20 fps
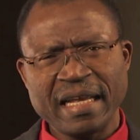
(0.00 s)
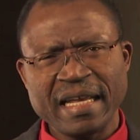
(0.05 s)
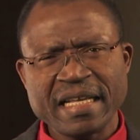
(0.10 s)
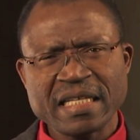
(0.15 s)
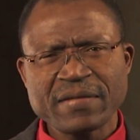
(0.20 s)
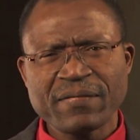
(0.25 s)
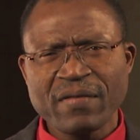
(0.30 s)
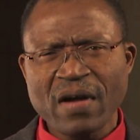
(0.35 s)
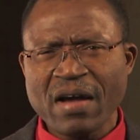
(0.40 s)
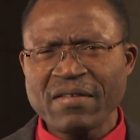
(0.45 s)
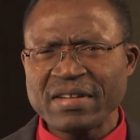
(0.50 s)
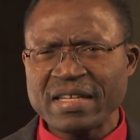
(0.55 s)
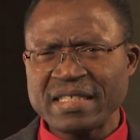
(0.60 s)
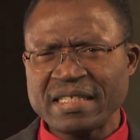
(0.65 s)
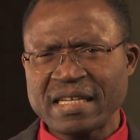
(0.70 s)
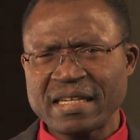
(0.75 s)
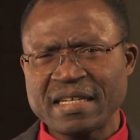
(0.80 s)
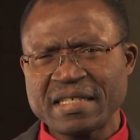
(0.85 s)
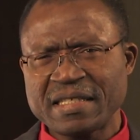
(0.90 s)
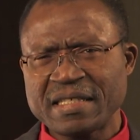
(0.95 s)
is found in
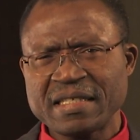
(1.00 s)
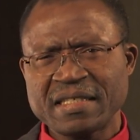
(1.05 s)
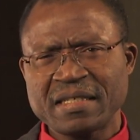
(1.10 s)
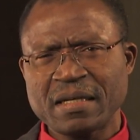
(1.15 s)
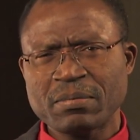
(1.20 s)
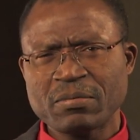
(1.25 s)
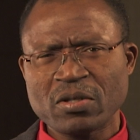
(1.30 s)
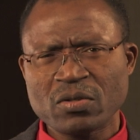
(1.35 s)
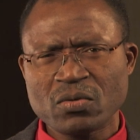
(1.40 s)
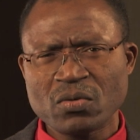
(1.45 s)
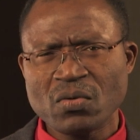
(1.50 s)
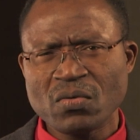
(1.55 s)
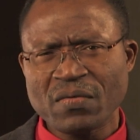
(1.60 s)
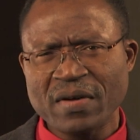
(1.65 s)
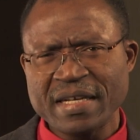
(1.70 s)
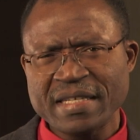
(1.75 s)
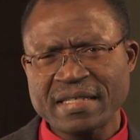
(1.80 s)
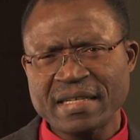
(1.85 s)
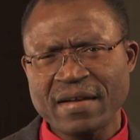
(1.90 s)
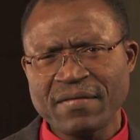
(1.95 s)
Genesis chapter 2,
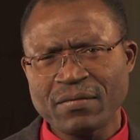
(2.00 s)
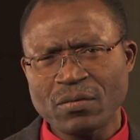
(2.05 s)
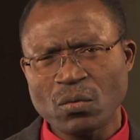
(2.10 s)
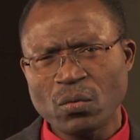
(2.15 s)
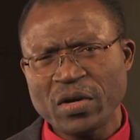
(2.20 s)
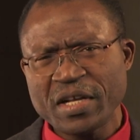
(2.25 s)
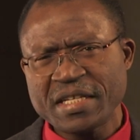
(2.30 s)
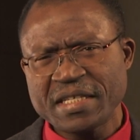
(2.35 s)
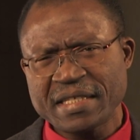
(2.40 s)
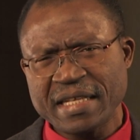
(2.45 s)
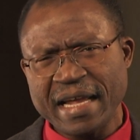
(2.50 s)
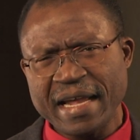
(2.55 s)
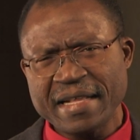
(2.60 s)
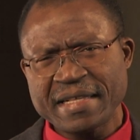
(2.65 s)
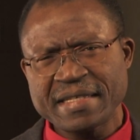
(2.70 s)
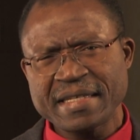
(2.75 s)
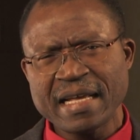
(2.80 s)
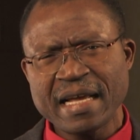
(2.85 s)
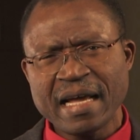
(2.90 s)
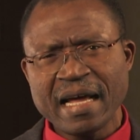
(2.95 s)
verse 7, which
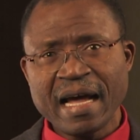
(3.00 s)
states,